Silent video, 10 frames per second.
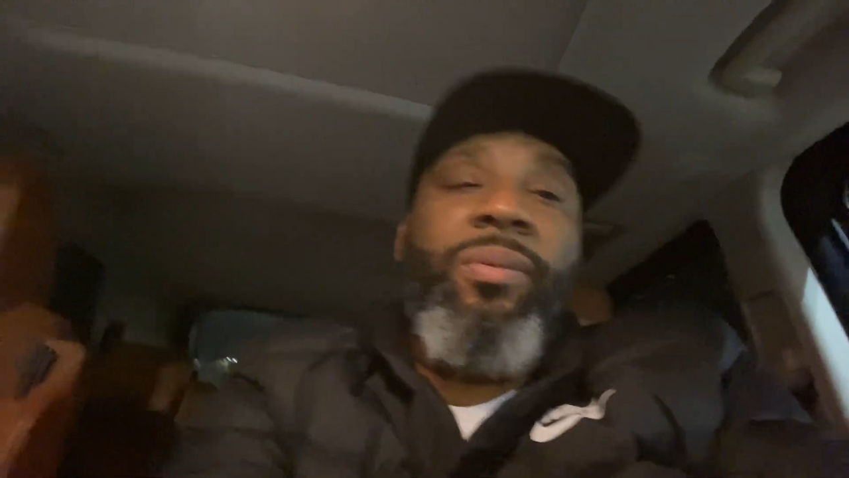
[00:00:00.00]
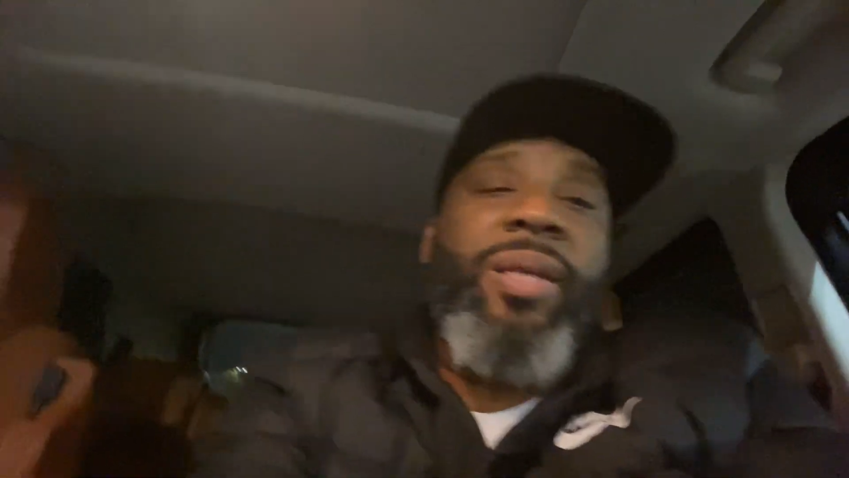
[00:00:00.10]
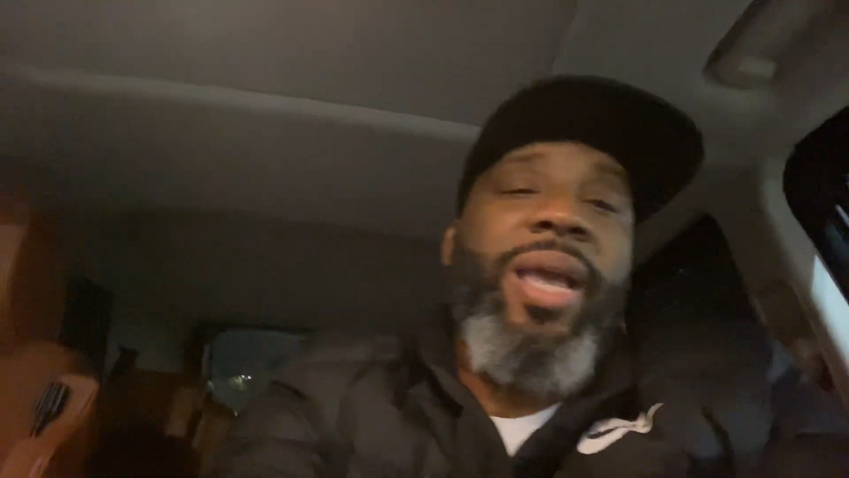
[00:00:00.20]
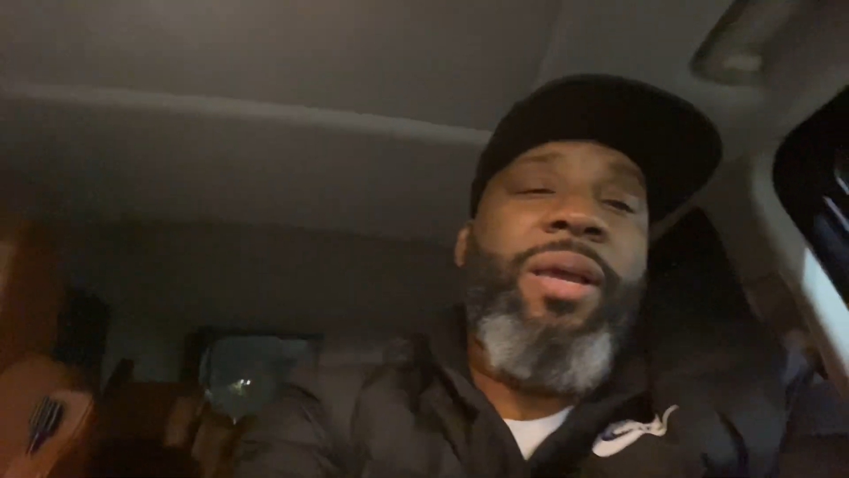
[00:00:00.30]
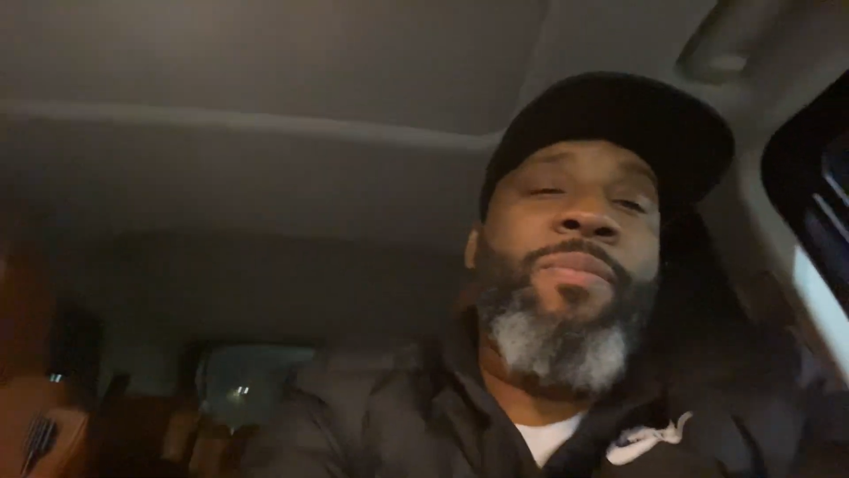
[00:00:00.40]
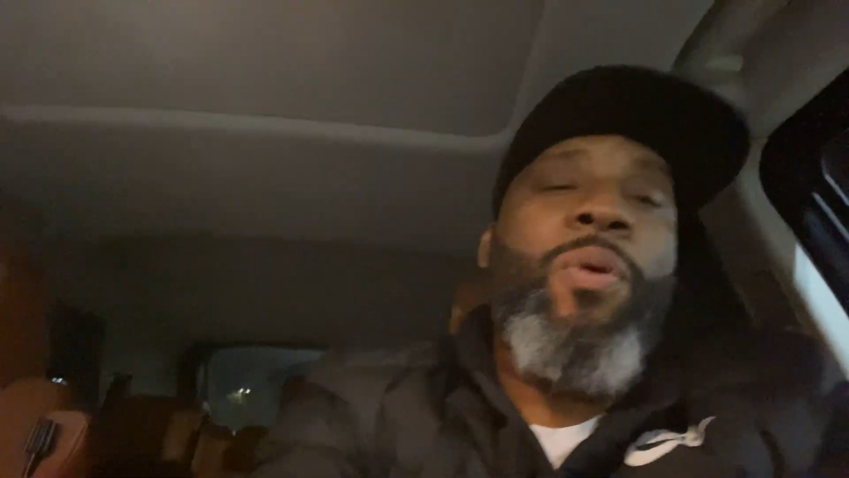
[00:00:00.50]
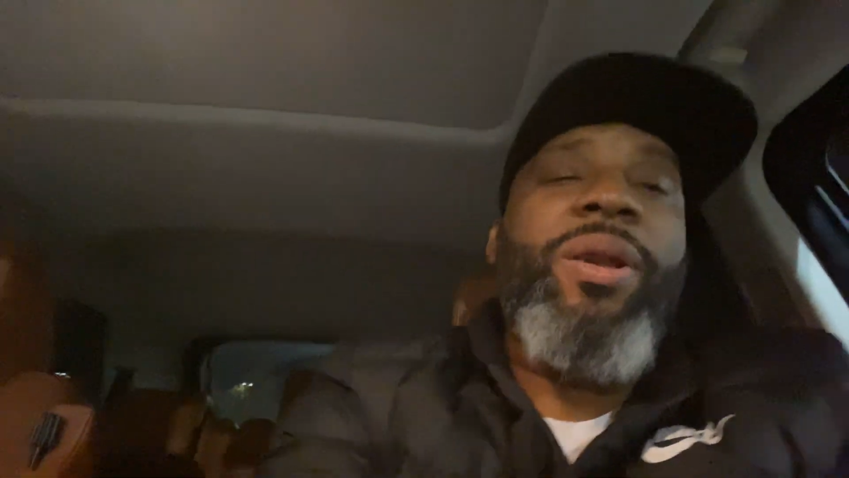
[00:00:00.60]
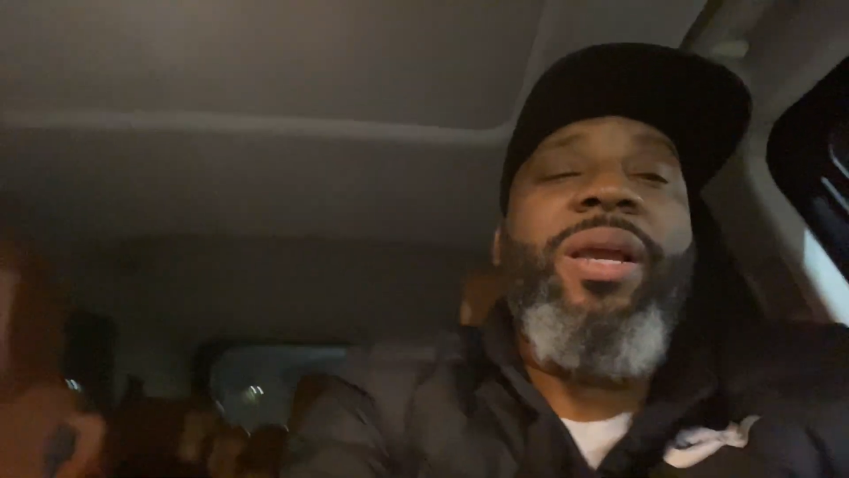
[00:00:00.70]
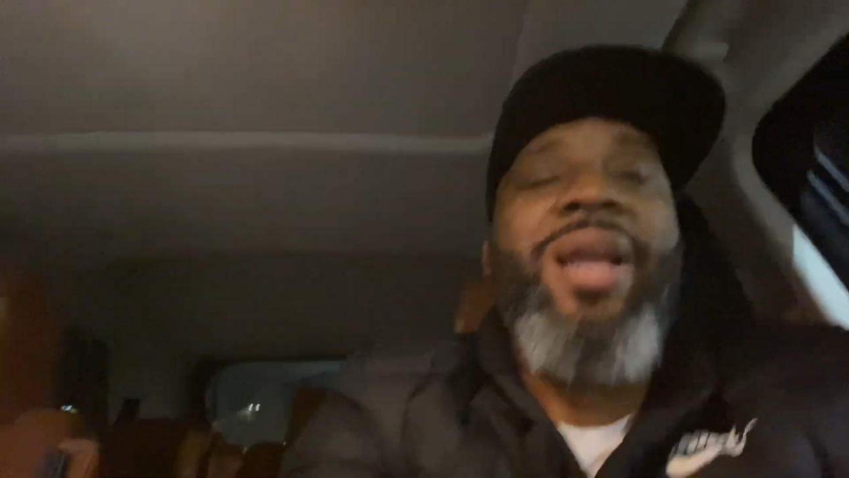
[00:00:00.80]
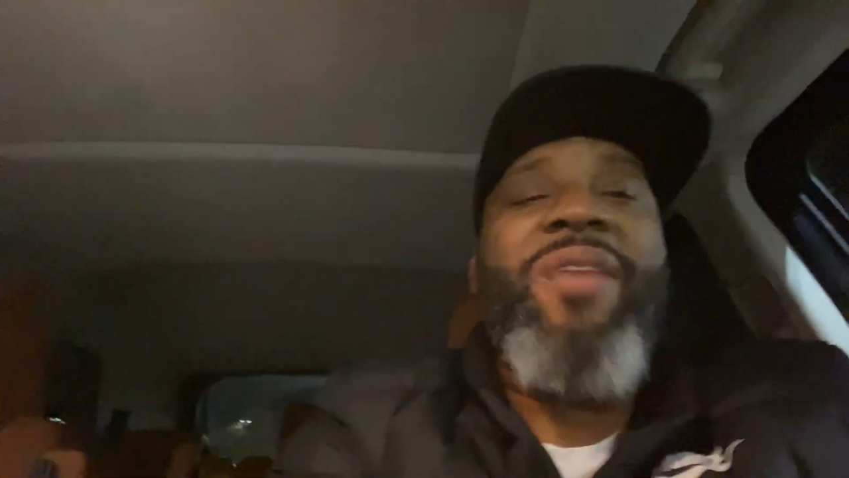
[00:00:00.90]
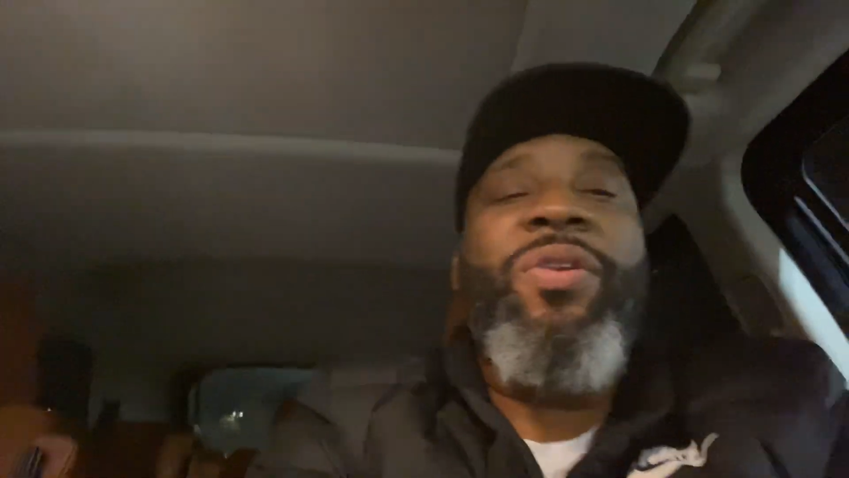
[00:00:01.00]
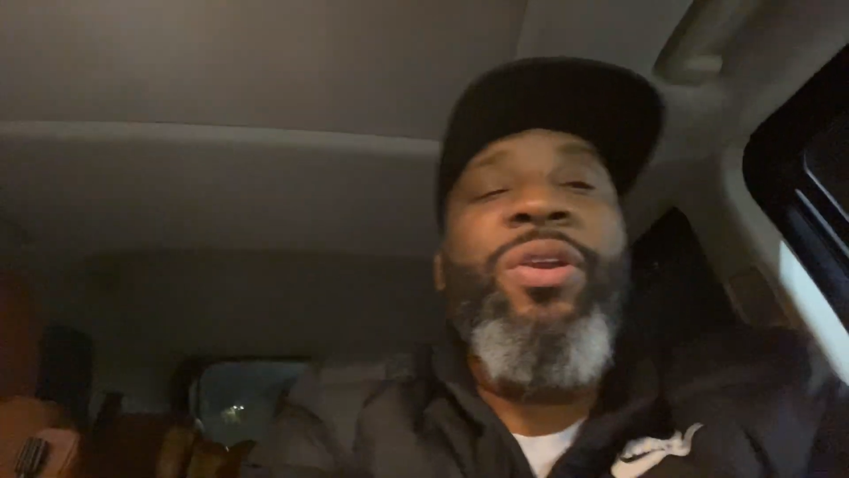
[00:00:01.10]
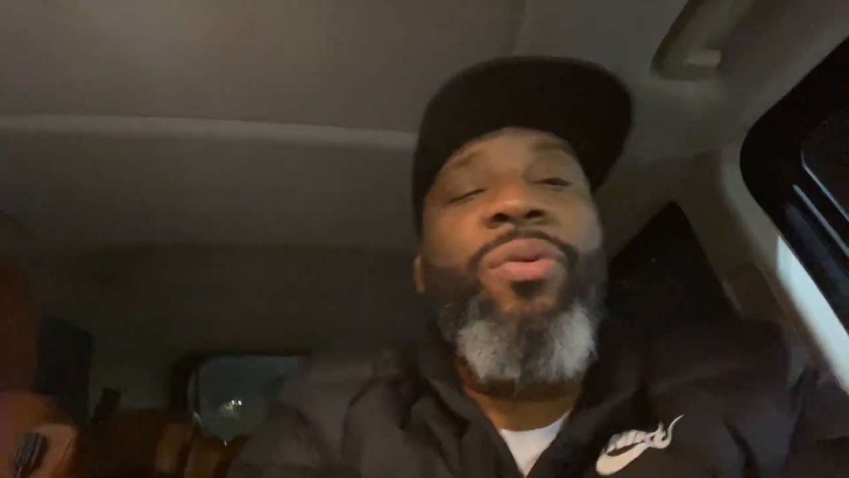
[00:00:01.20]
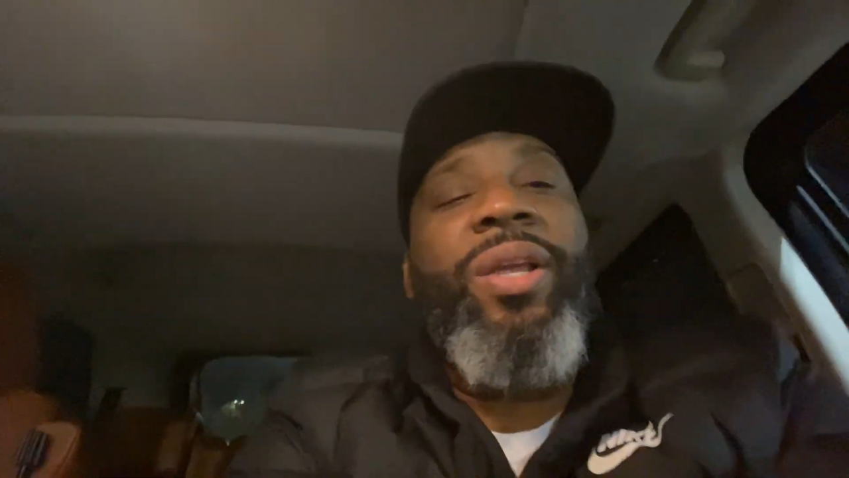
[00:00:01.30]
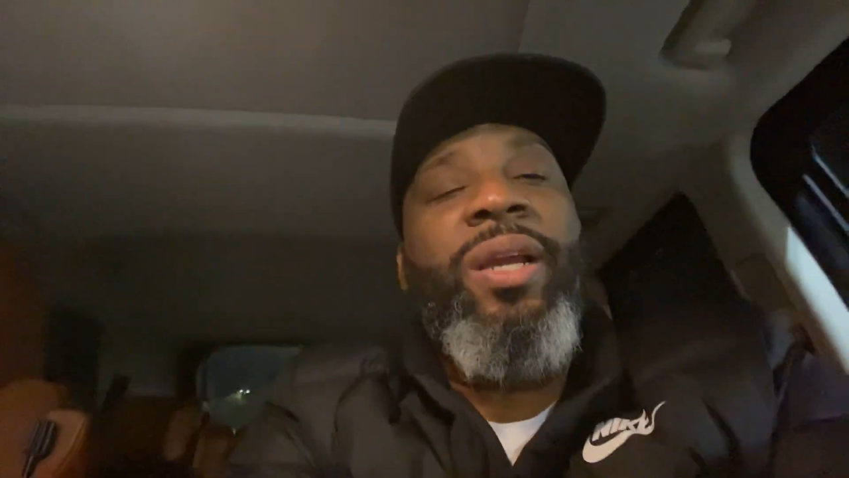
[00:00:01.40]
Hey, good morning, good
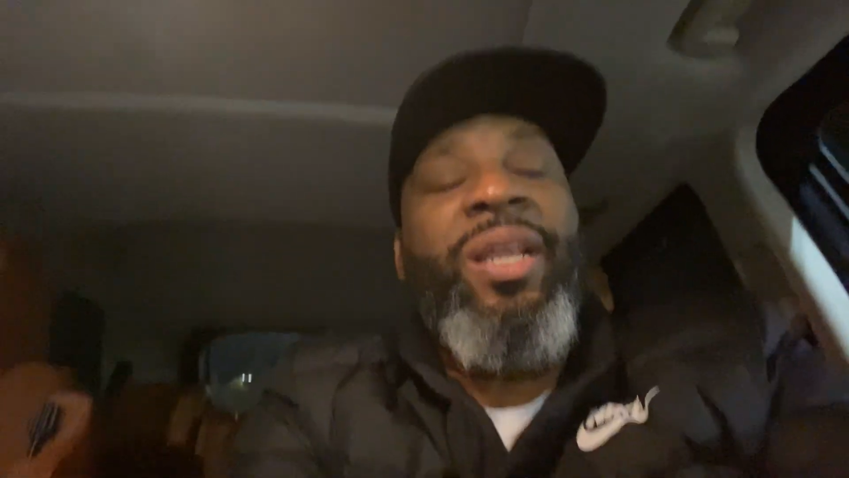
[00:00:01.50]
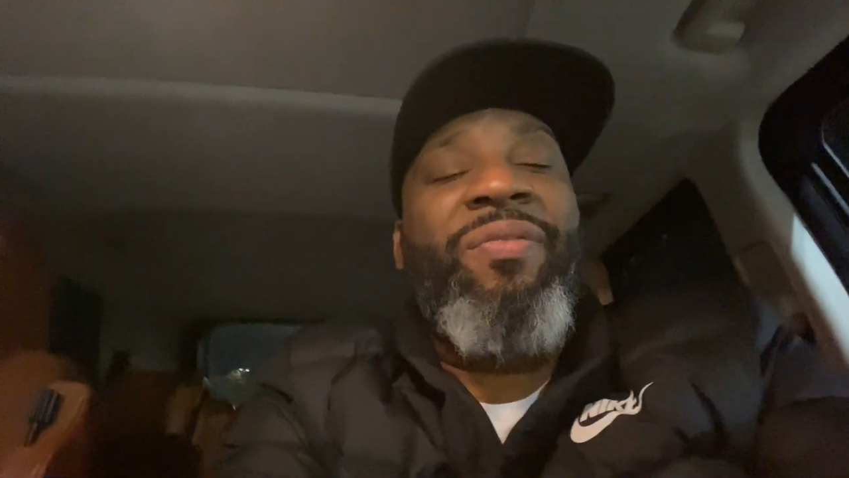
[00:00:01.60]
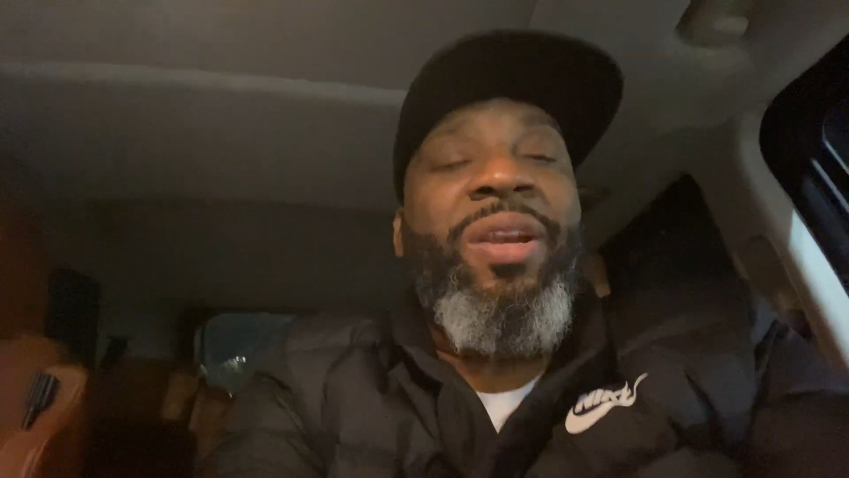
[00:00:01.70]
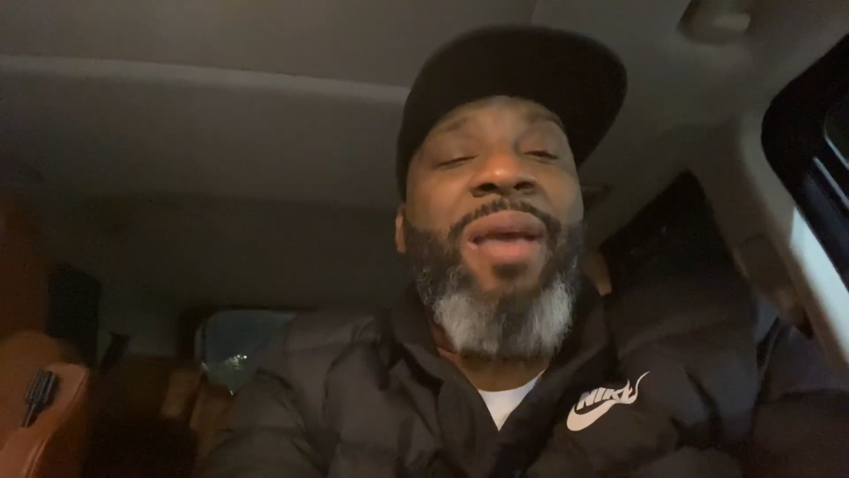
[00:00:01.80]
afternoon, and good evening.